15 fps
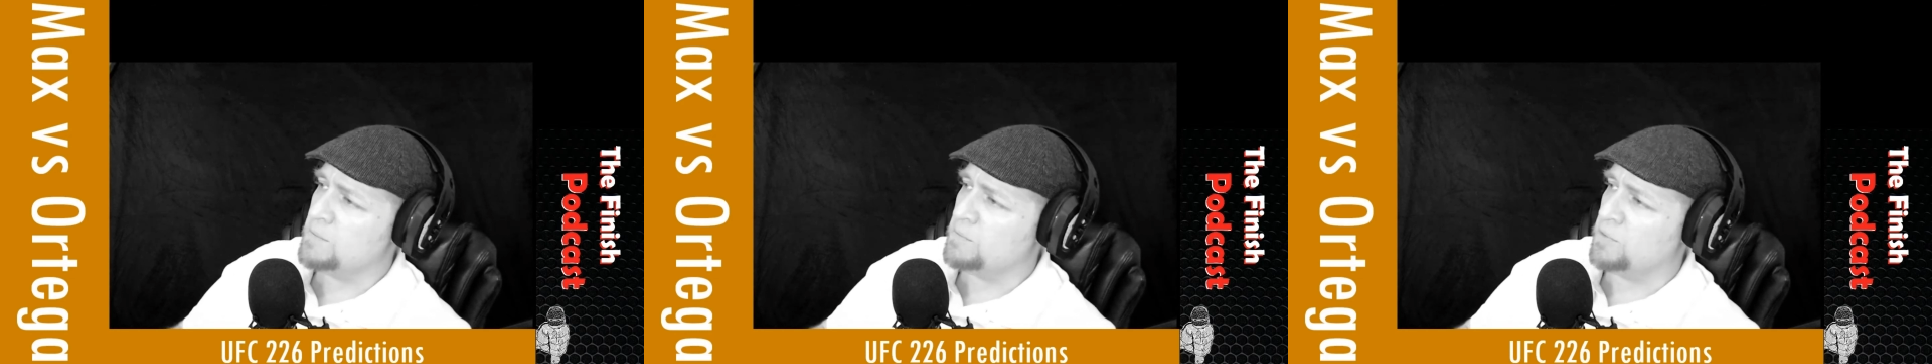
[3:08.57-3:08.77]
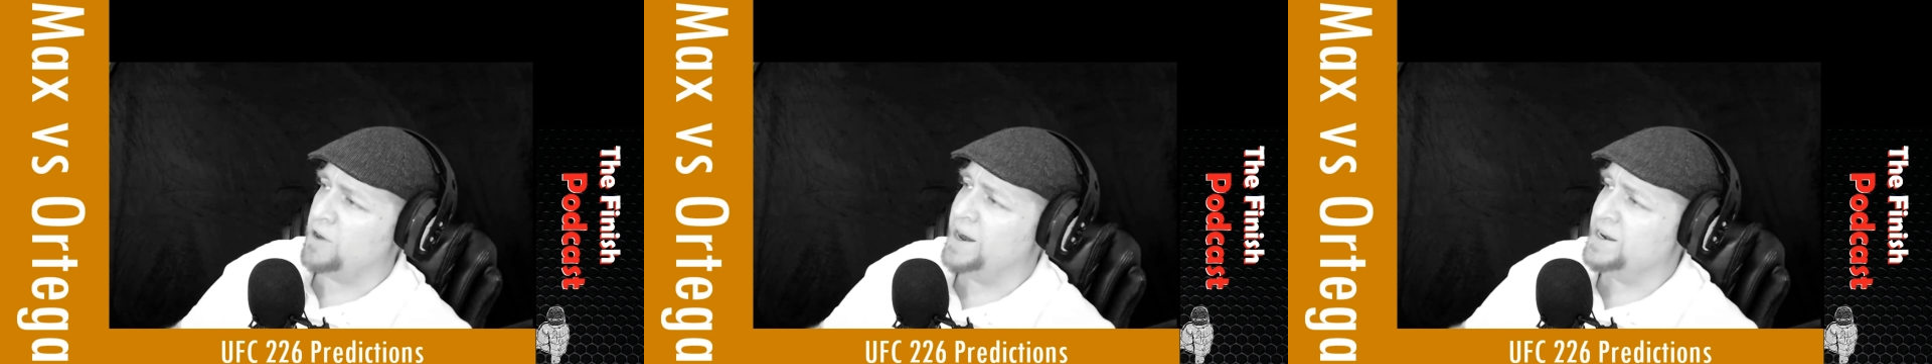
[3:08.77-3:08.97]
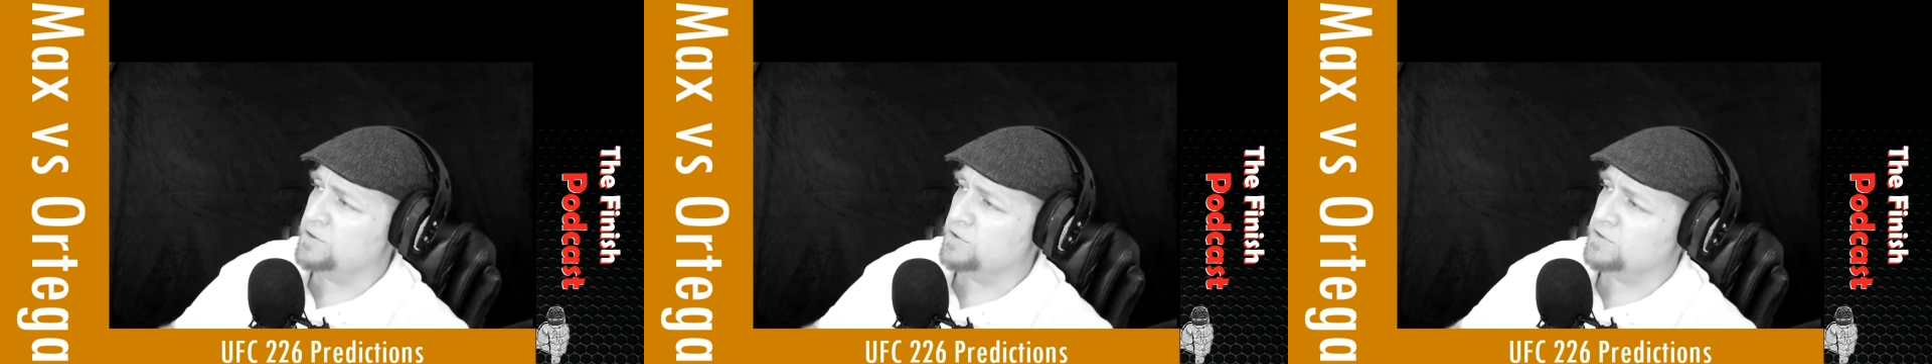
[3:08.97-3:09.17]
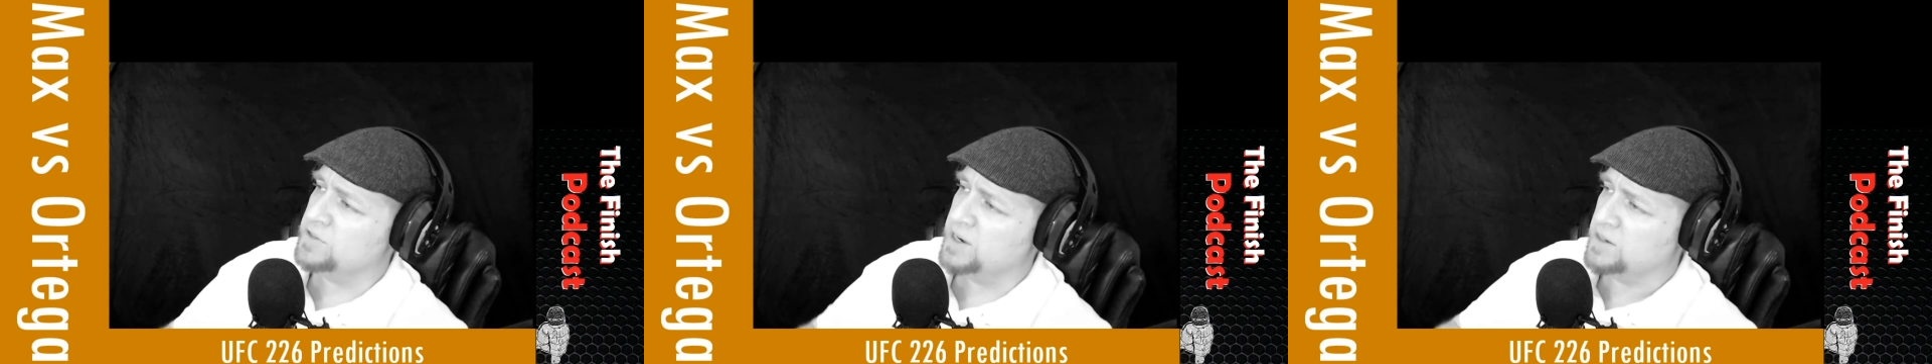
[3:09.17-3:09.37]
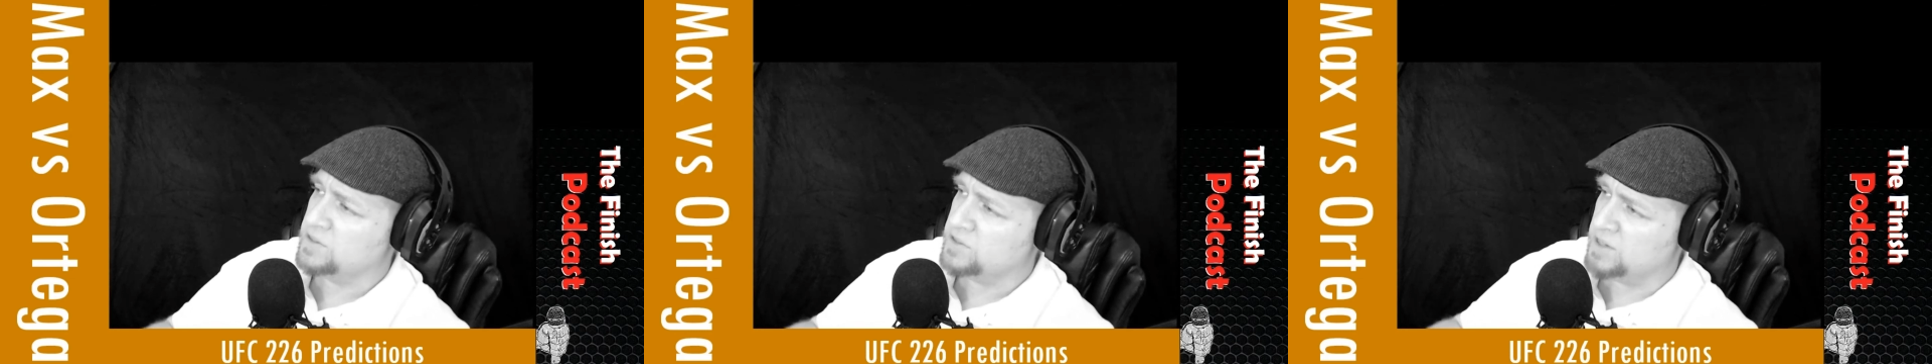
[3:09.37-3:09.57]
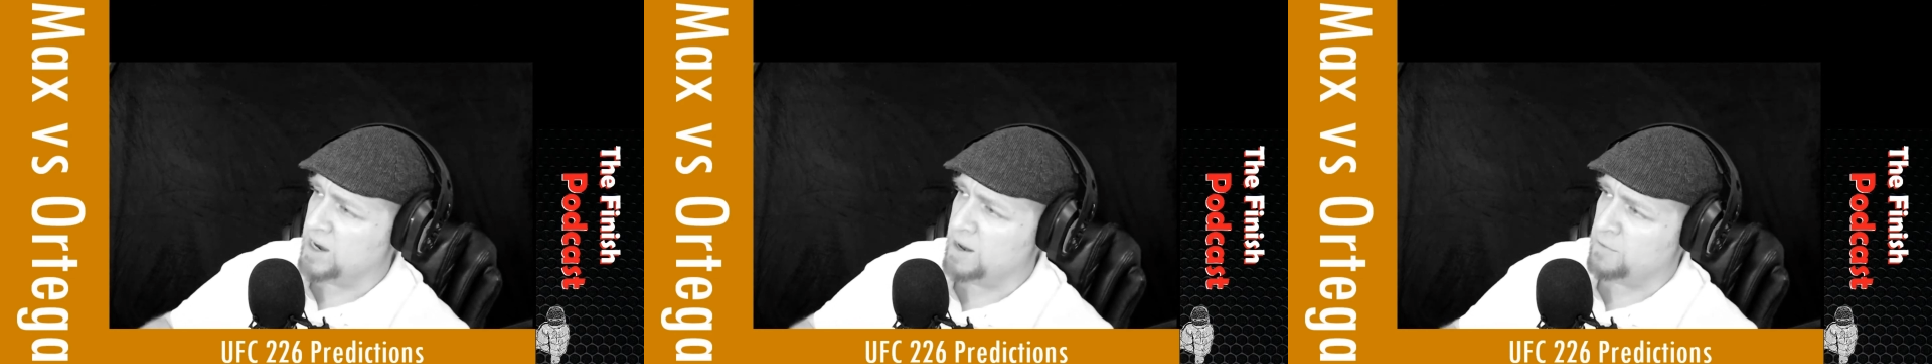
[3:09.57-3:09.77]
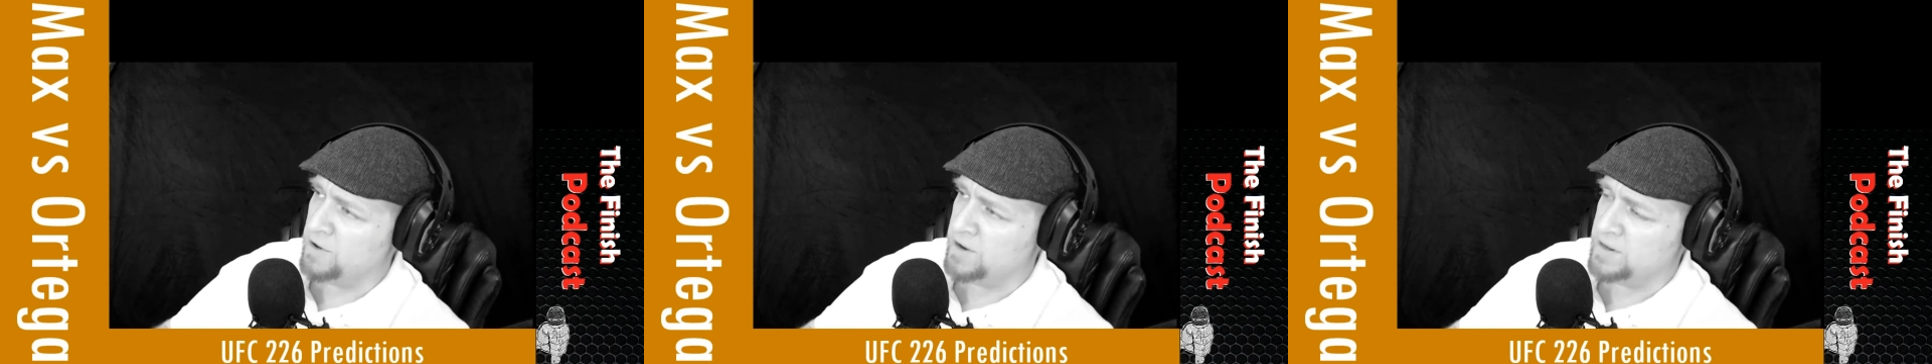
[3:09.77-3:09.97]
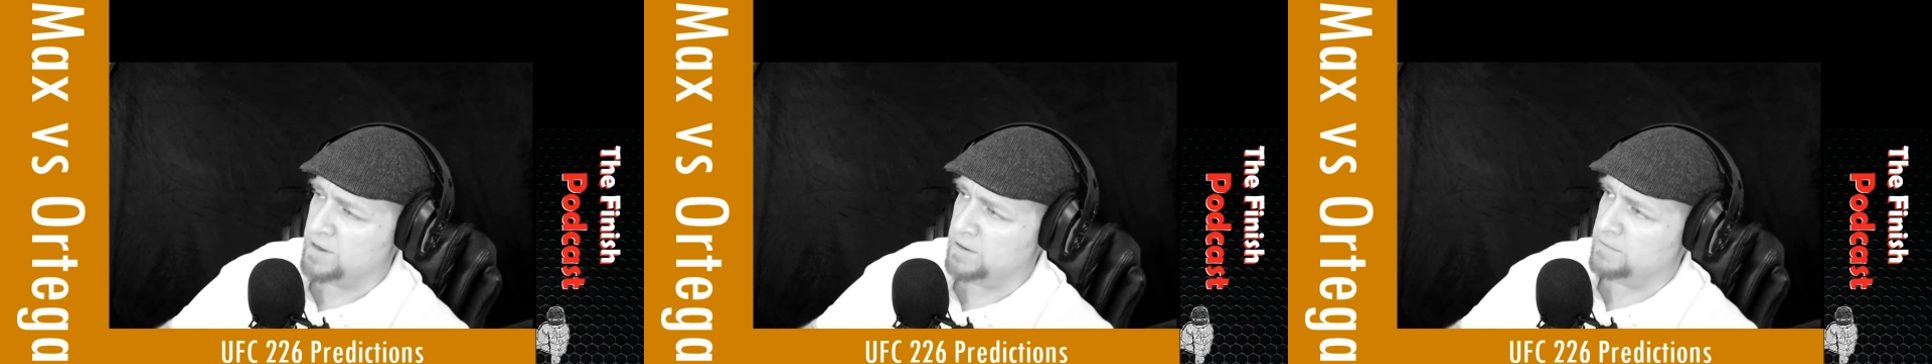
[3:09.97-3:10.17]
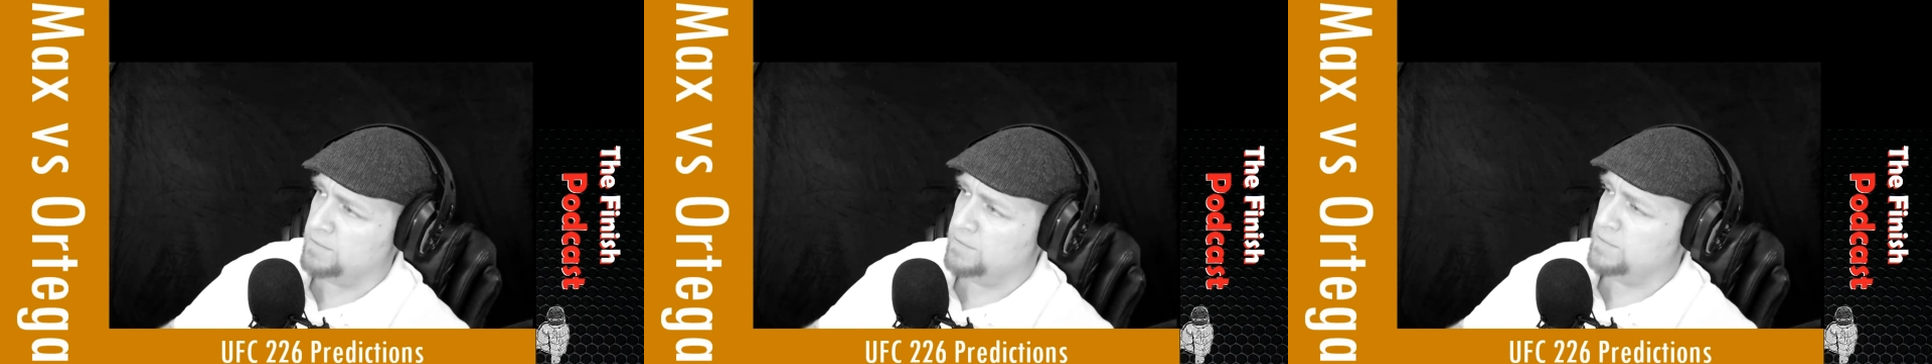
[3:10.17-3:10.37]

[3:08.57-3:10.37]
Brian Ortega's time right now.